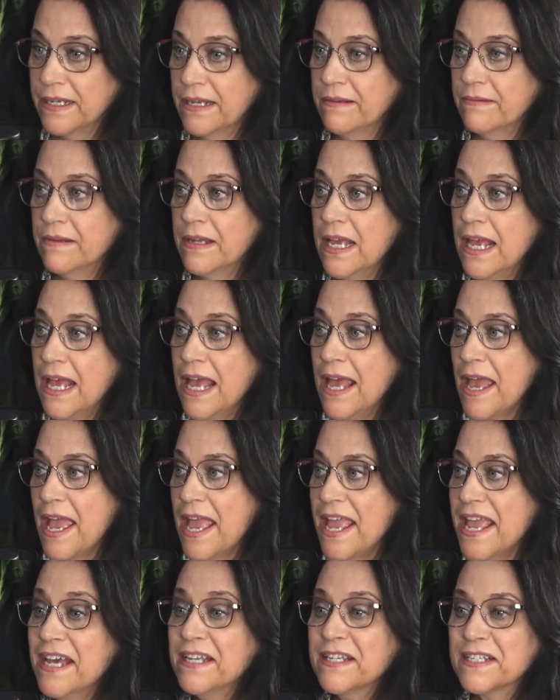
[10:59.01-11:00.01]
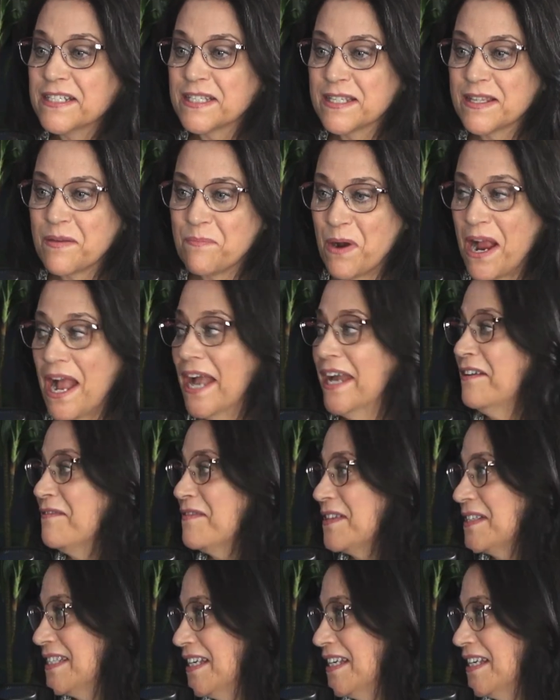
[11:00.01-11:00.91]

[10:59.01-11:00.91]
And it's the pride of the